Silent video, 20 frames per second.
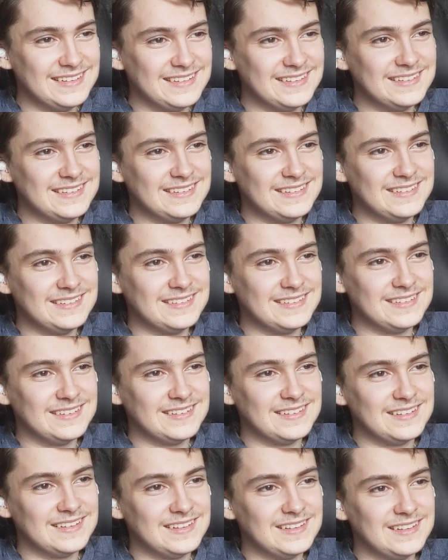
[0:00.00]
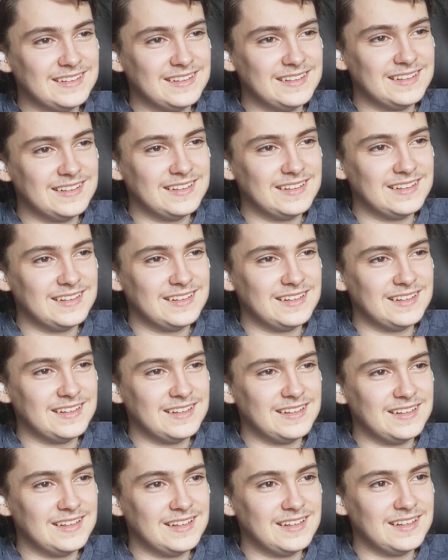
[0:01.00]

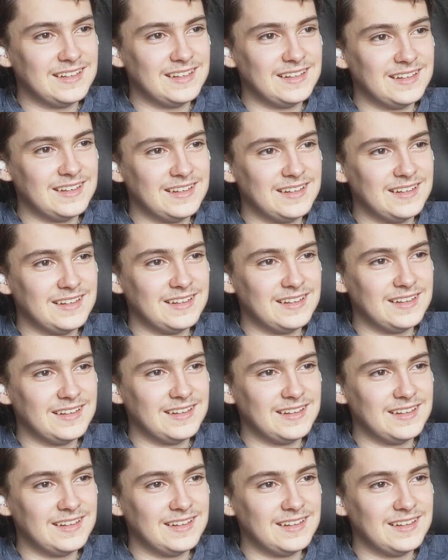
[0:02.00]
This person isn't speaking.